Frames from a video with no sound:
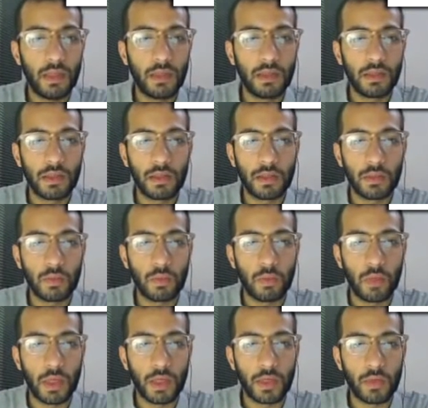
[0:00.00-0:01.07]
and this is
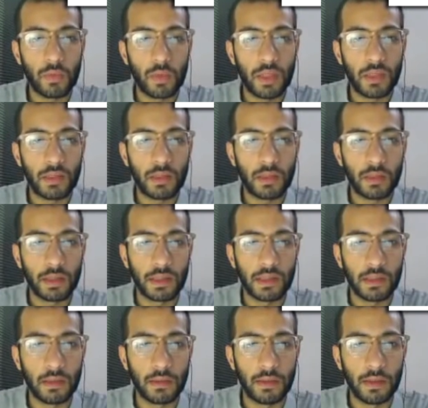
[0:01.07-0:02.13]
where we tell
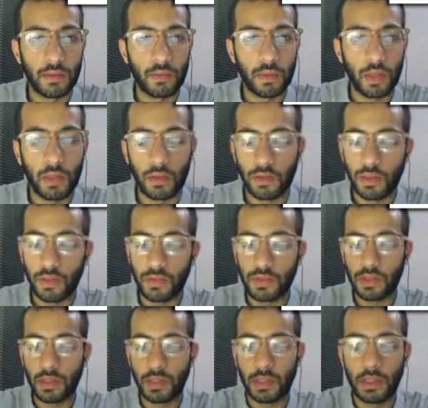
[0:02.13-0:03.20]
Excel that we are
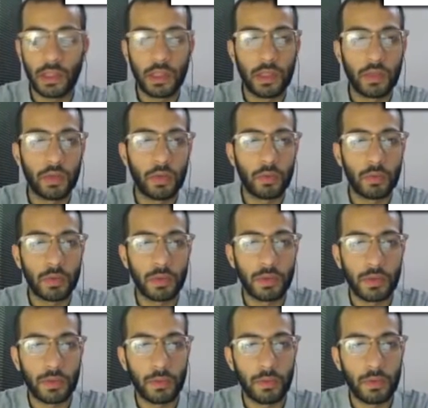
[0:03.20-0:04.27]
using normal
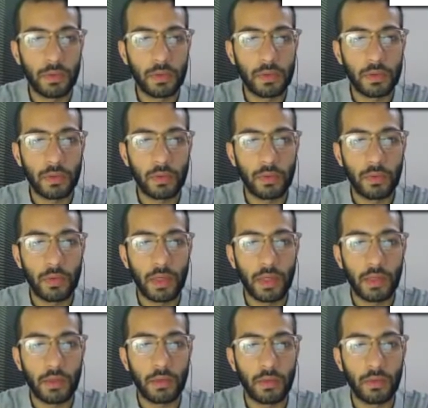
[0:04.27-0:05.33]
distribution, so we
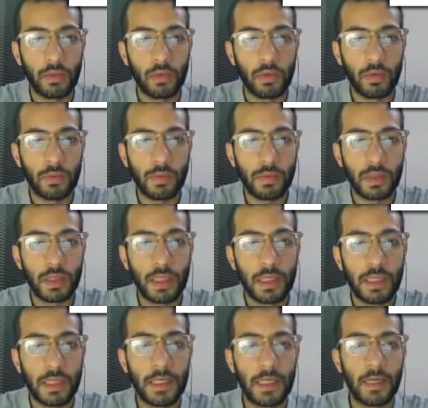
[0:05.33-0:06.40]
write norms
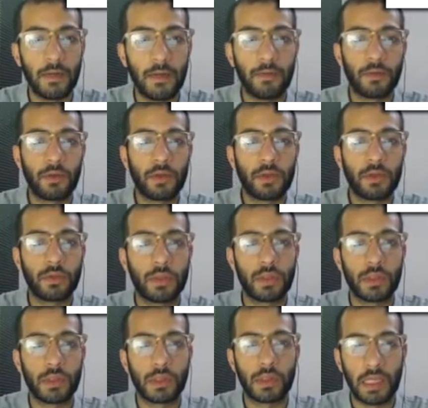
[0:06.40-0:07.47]
inverse,
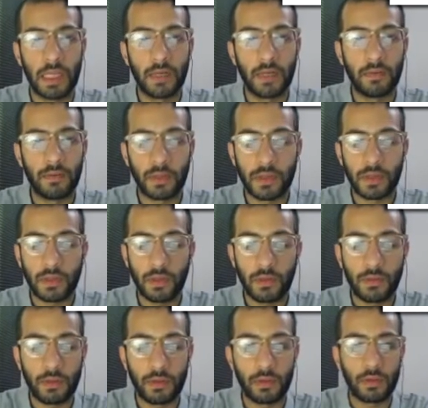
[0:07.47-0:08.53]
which is the inverse
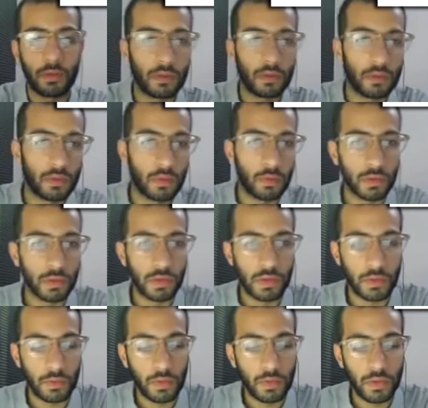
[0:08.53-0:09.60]
of the normal
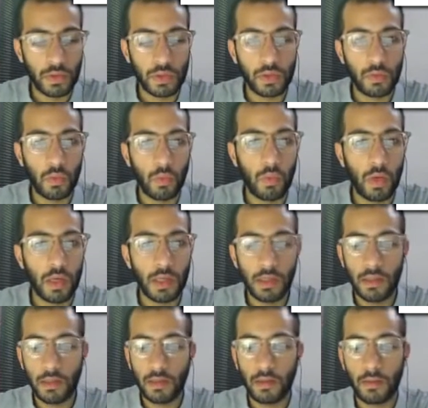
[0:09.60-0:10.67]
distribution,
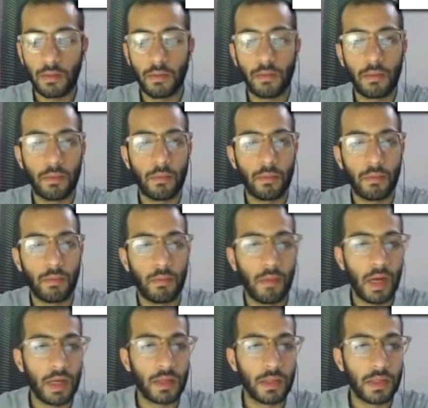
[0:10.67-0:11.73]
1
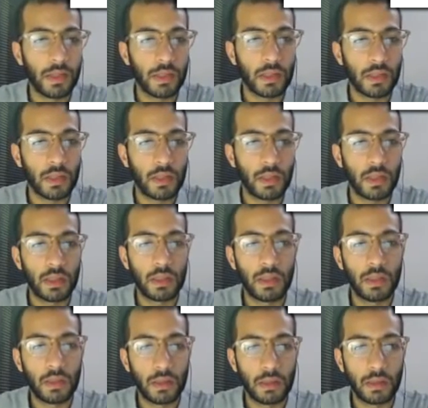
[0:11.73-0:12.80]
minus
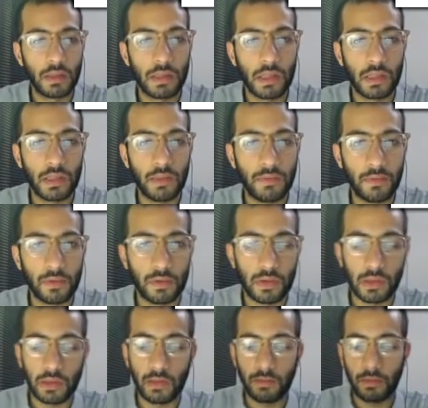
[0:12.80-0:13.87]
the
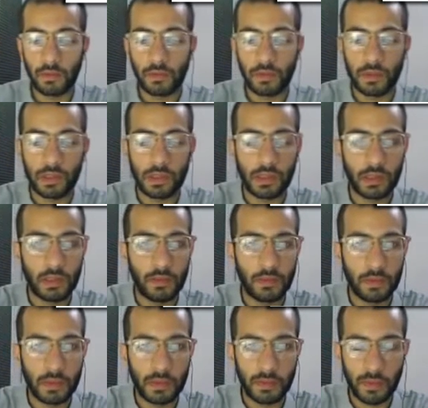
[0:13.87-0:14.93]
significance level or
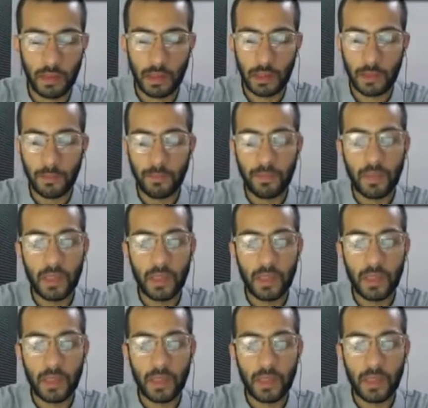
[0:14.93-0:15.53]
significance value.